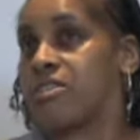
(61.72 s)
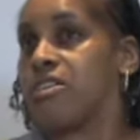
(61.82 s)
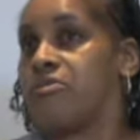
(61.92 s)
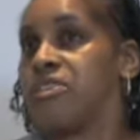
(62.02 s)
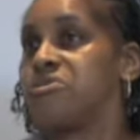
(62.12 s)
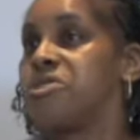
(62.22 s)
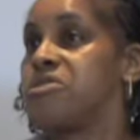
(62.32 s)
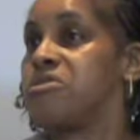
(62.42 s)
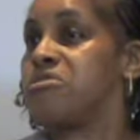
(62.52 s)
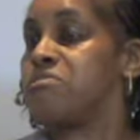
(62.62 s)
going
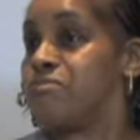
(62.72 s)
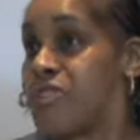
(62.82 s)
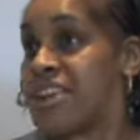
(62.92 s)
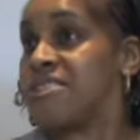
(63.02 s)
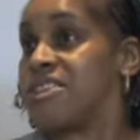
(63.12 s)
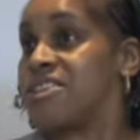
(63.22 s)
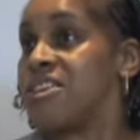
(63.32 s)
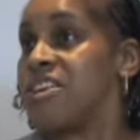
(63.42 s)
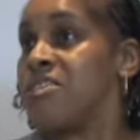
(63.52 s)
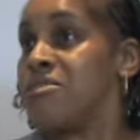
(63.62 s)
to Brent,
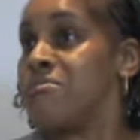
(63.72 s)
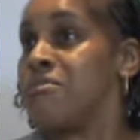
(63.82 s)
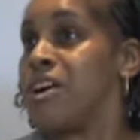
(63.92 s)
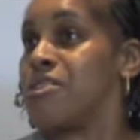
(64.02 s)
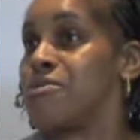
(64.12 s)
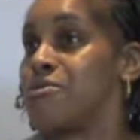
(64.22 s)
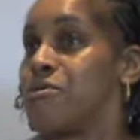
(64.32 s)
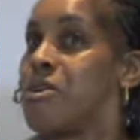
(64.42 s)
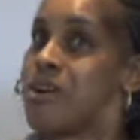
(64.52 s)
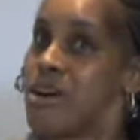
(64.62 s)
I
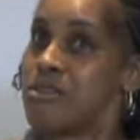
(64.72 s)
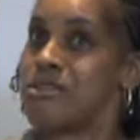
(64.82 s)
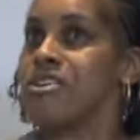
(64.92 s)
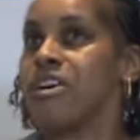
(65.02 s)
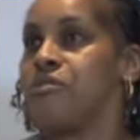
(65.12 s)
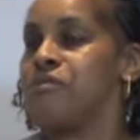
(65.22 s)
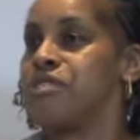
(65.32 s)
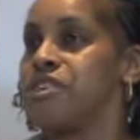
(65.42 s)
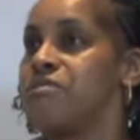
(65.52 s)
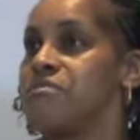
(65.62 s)
thought I'll go to
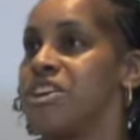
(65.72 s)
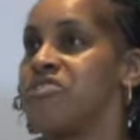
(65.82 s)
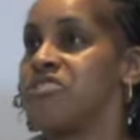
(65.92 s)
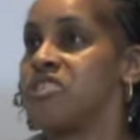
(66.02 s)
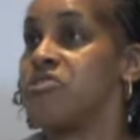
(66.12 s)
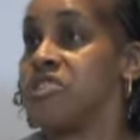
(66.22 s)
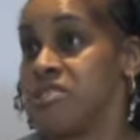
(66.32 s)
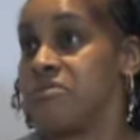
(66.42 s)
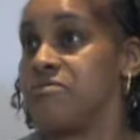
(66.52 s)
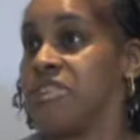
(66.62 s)
the
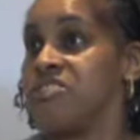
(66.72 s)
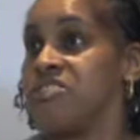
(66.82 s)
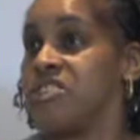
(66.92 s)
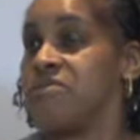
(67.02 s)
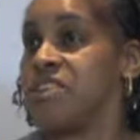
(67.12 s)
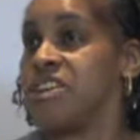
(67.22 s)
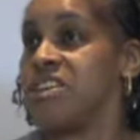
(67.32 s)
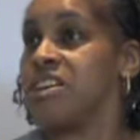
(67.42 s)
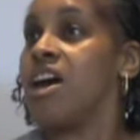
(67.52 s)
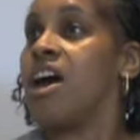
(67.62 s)
information
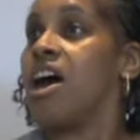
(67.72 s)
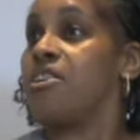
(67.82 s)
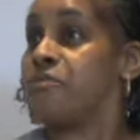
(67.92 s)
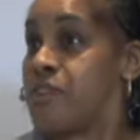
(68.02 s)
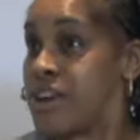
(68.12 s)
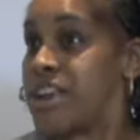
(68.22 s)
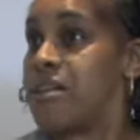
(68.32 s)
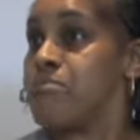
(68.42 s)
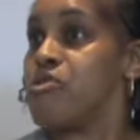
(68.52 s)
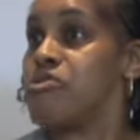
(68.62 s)
evening and find
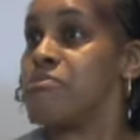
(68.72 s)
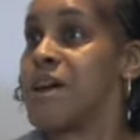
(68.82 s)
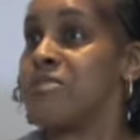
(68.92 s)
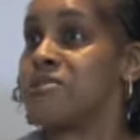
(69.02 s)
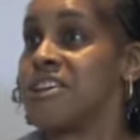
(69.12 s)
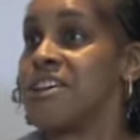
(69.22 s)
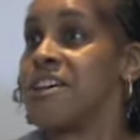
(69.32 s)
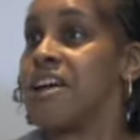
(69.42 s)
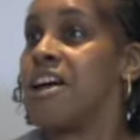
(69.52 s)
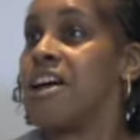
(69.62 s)
out more about it.
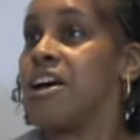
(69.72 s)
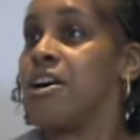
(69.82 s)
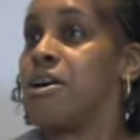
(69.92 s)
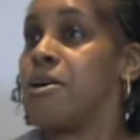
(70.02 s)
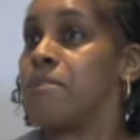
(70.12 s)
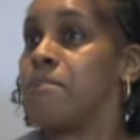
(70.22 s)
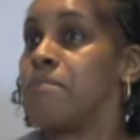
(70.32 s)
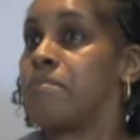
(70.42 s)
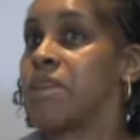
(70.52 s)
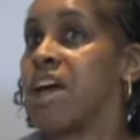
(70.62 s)

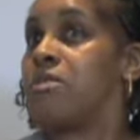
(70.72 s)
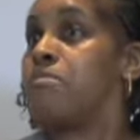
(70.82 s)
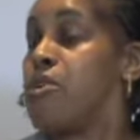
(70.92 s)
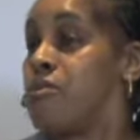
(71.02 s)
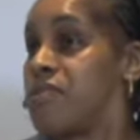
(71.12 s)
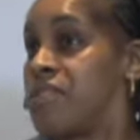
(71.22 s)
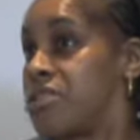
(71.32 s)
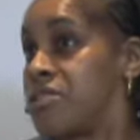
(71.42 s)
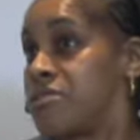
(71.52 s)
And upon